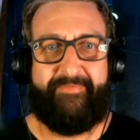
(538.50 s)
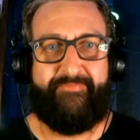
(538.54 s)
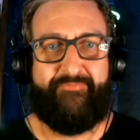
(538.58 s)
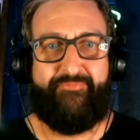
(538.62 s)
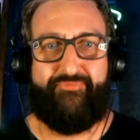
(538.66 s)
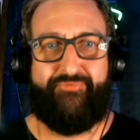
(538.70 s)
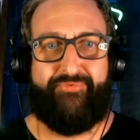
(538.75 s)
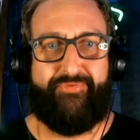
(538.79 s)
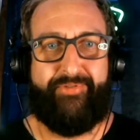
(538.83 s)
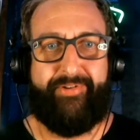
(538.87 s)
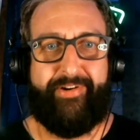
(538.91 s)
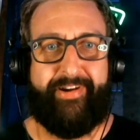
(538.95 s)

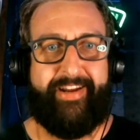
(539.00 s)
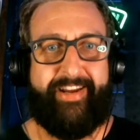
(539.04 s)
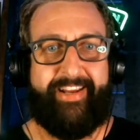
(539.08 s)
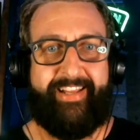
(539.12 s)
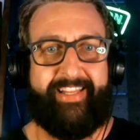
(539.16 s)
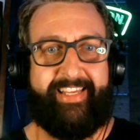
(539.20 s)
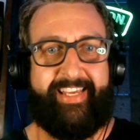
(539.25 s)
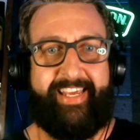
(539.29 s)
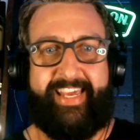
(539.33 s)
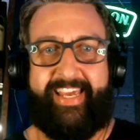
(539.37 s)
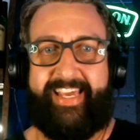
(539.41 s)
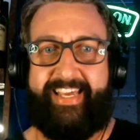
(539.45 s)

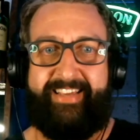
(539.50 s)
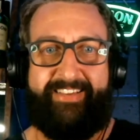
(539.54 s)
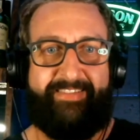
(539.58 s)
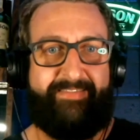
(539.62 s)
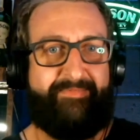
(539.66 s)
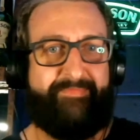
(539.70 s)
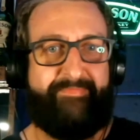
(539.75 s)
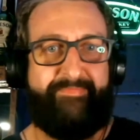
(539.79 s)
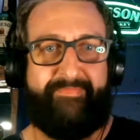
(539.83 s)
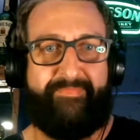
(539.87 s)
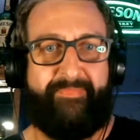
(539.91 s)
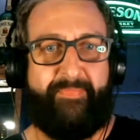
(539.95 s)
really,
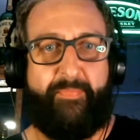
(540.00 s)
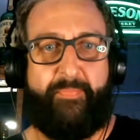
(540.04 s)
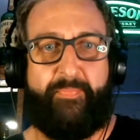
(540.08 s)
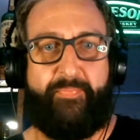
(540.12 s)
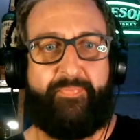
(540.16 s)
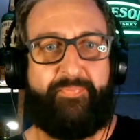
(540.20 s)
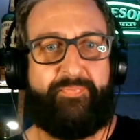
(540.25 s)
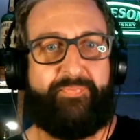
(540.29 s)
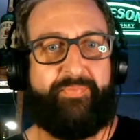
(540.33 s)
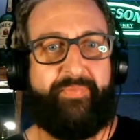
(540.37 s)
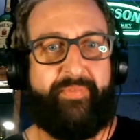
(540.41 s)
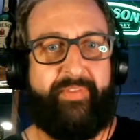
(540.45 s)

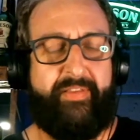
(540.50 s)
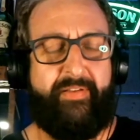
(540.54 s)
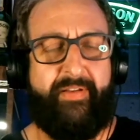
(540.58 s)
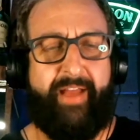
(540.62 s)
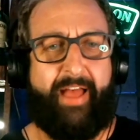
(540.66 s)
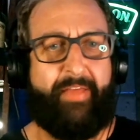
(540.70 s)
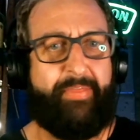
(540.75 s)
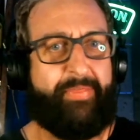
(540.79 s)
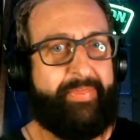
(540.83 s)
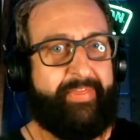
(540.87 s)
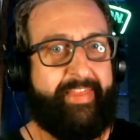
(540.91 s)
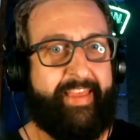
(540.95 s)

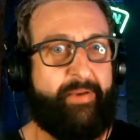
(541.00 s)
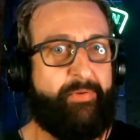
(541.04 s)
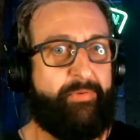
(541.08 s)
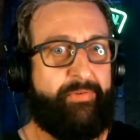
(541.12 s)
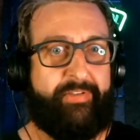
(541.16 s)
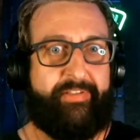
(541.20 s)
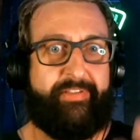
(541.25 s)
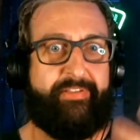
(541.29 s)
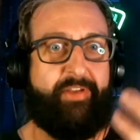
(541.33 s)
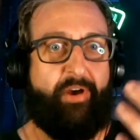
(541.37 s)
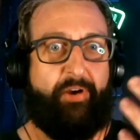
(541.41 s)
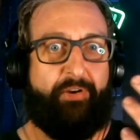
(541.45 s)
I, it
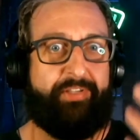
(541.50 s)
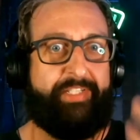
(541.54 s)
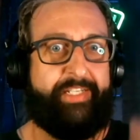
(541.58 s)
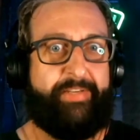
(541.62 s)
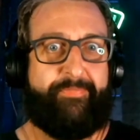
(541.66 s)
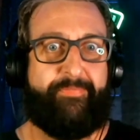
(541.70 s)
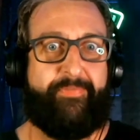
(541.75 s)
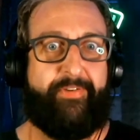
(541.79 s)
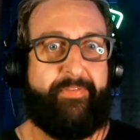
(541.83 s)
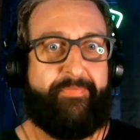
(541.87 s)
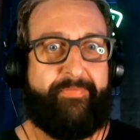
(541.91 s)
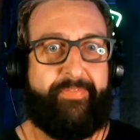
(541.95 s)
was the Aussie
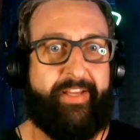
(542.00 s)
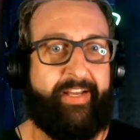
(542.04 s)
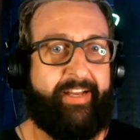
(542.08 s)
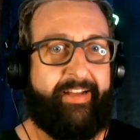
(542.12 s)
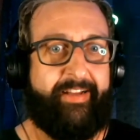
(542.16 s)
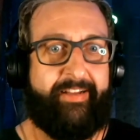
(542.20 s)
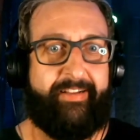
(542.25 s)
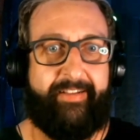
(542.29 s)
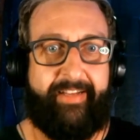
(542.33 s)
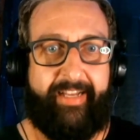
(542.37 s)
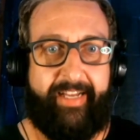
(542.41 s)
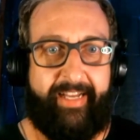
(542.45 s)
thrifter.
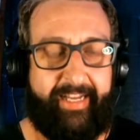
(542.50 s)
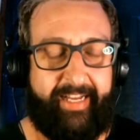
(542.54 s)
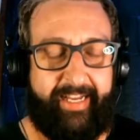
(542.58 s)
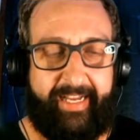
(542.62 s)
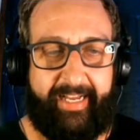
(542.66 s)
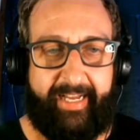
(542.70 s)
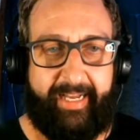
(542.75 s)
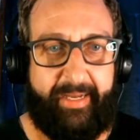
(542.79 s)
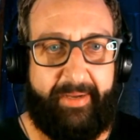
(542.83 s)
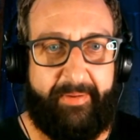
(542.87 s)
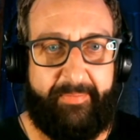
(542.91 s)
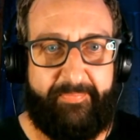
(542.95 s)

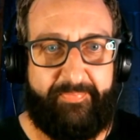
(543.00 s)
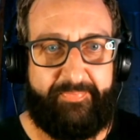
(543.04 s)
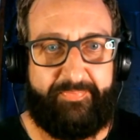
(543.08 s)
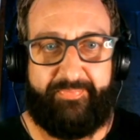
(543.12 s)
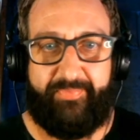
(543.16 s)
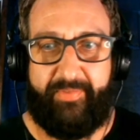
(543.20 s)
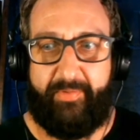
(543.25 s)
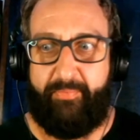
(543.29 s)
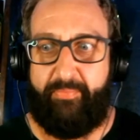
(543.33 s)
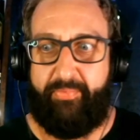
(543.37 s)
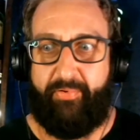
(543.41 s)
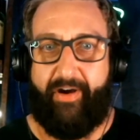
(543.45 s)
Uh,
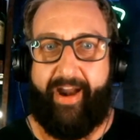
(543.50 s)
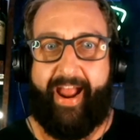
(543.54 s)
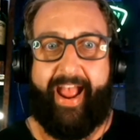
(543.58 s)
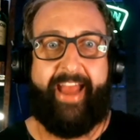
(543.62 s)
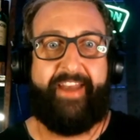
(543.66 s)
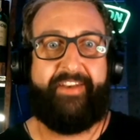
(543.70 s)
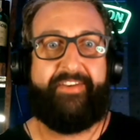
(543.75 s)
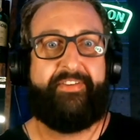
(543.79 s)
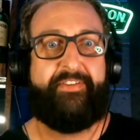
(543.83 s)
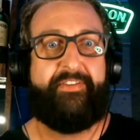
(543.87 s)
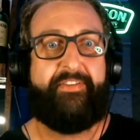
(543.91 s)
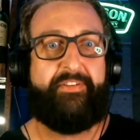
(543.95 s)

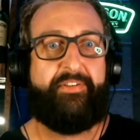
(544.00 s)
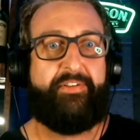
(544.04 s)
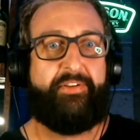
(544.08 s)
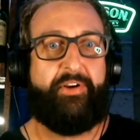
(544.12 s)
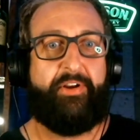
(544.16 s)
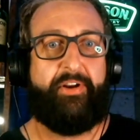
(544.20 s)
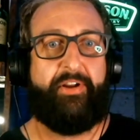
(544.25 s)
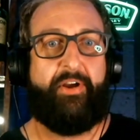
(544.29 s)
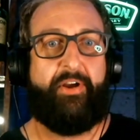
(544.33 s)
Brad got a